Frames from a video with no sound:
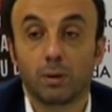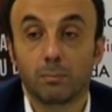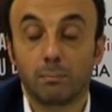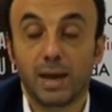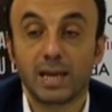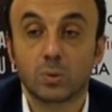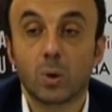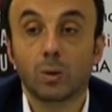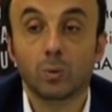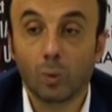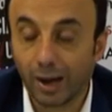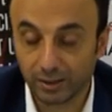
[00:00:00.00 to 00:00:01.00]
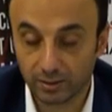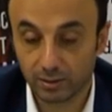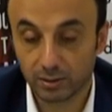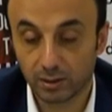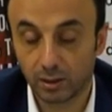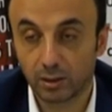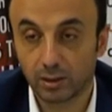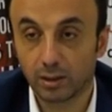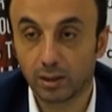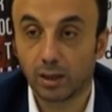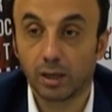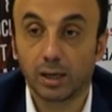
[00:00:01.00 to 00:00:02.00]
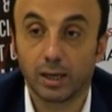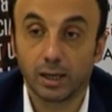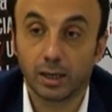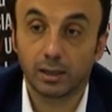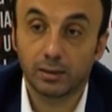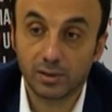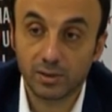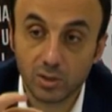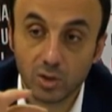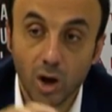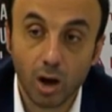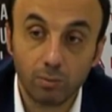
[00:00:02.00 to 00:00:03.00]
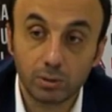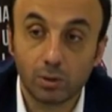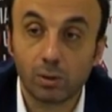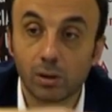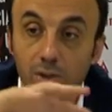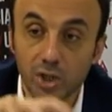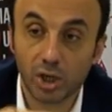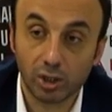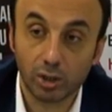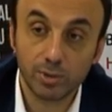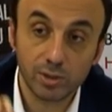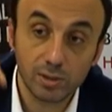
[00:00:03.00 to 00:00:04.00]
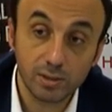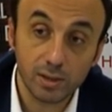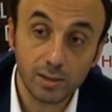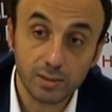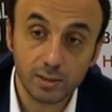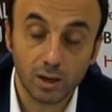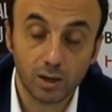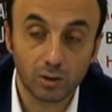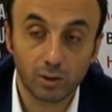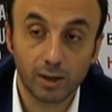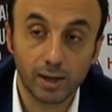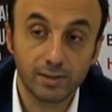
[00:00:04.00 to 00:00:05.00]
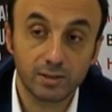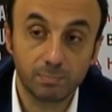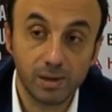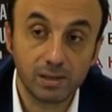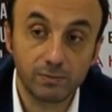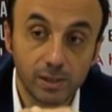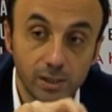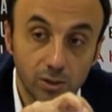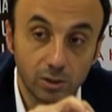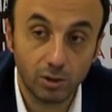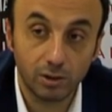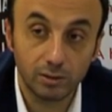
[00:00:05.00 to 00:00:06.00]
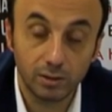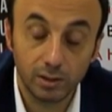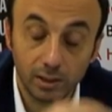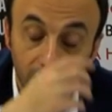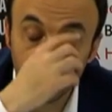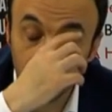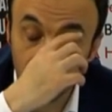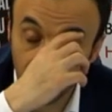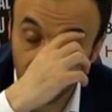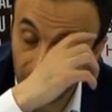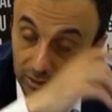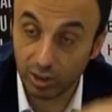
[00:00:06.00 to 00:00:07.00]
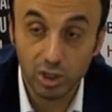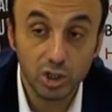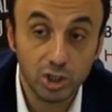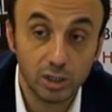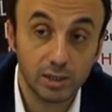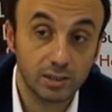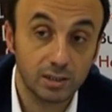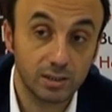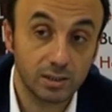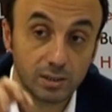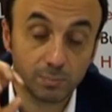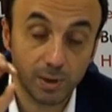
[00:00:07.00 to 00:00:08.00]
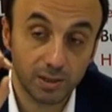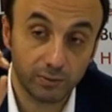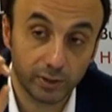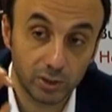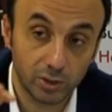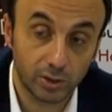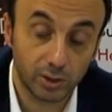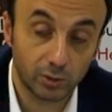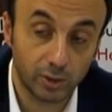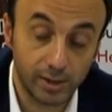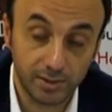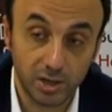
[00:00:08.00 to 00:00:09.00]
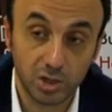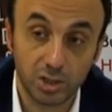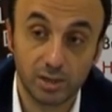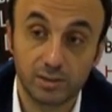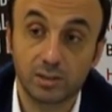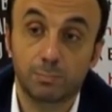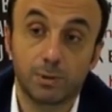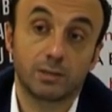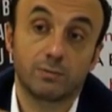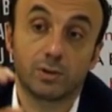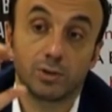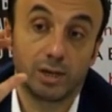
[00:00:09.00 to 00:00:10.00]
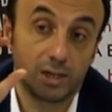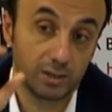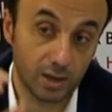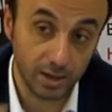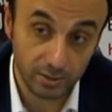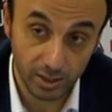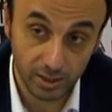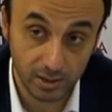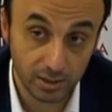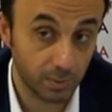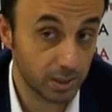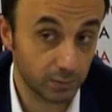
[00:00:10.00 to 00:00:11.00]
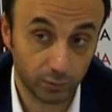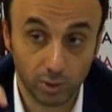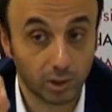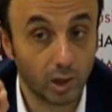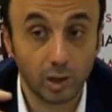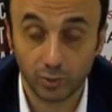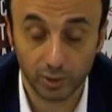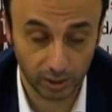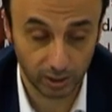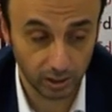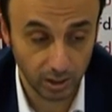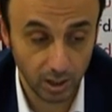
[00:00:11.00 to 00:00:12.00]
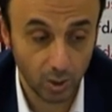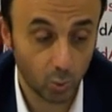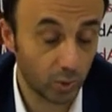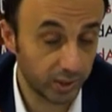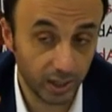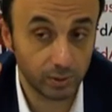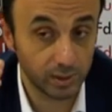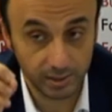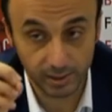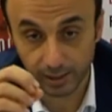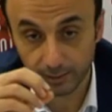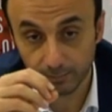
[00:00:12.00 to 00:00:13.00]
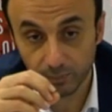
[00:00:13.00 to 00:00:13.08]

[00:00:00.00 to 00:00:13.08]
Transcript: Based on what? Does it cover all circumstances, or a specific to the condition? Is it specific to an organization? Is it specific to an industry? Is it specific to a country? Whatever is that.